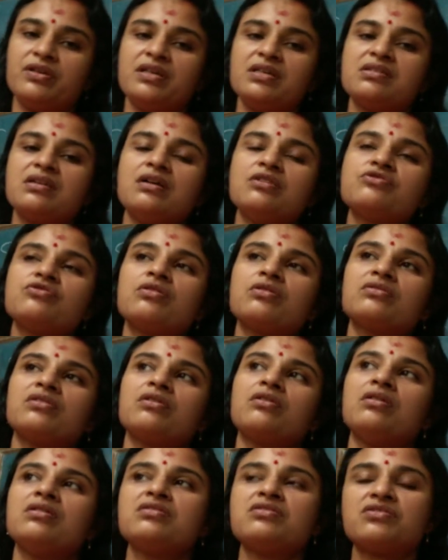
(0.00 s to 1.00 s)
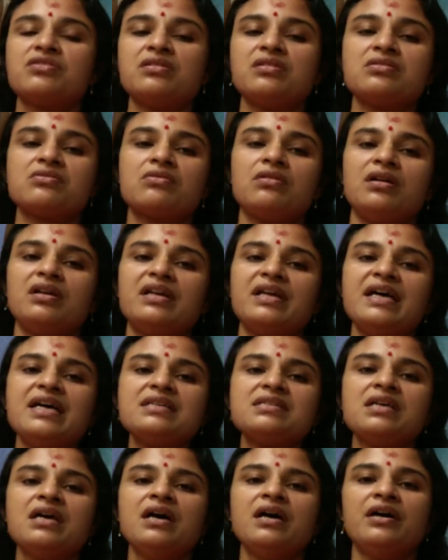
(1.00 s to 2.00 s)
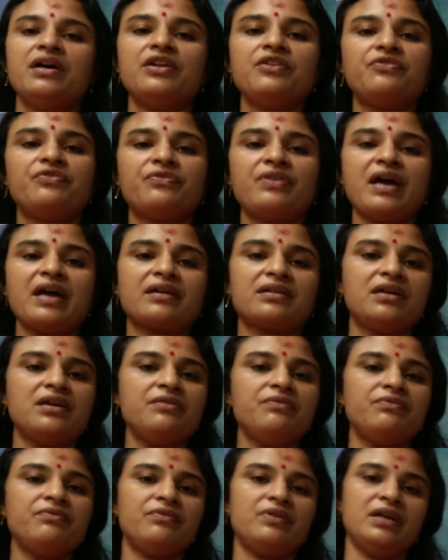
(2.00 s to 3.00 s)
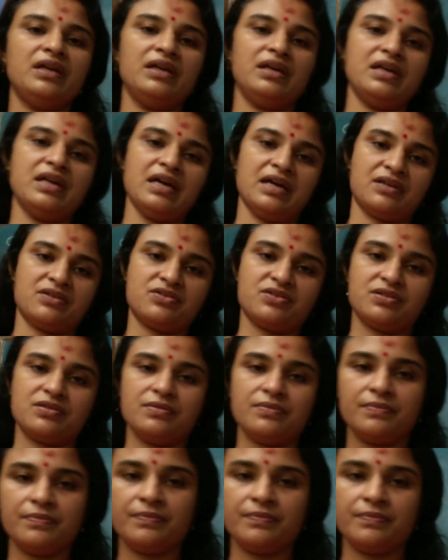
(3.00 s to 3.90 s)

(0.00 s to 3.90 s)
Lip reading: It is also, the constant is called as refractive index.